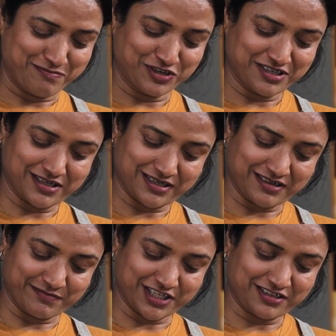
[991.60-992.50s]
put a
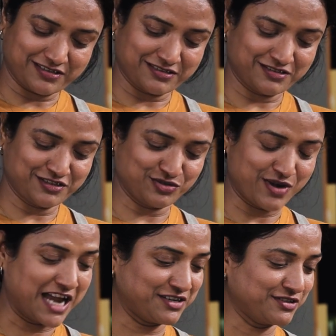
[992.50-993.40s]
little bit to
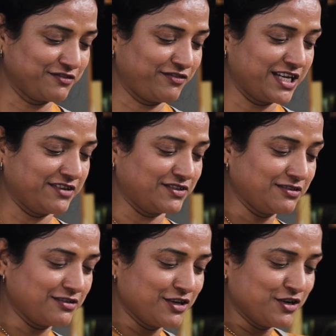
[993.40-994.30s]
add to the
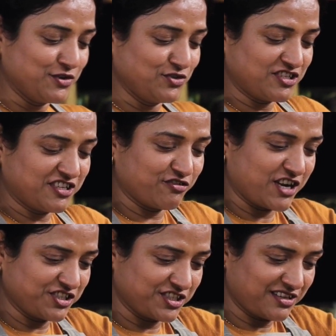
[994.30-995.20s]
flavor. You just
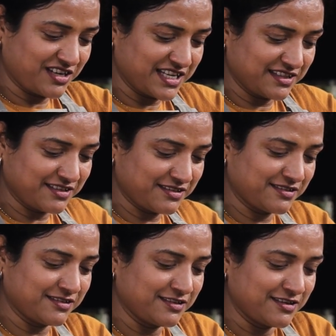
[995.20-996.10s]
crush it like
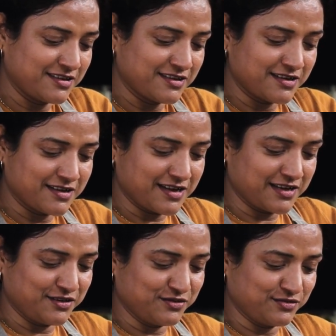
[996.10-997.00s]
this,
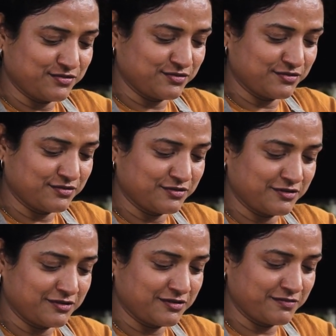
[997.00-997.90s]
and you
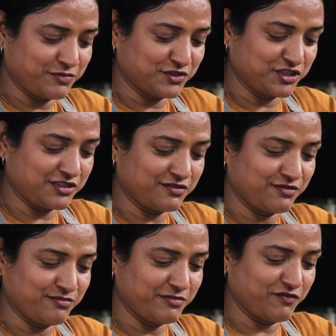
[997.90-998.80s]
put it
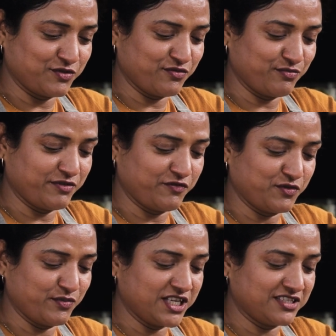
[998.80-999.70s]

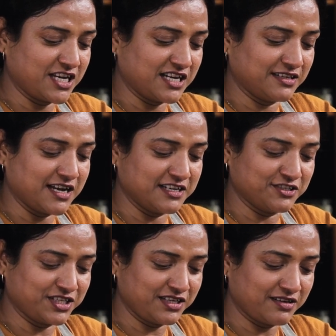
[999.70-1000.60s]
before we start
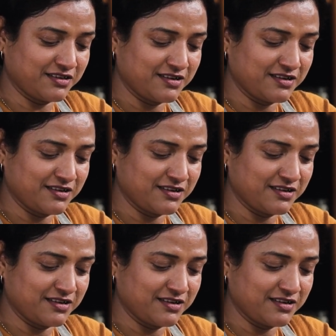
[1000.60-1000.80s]
garnishing,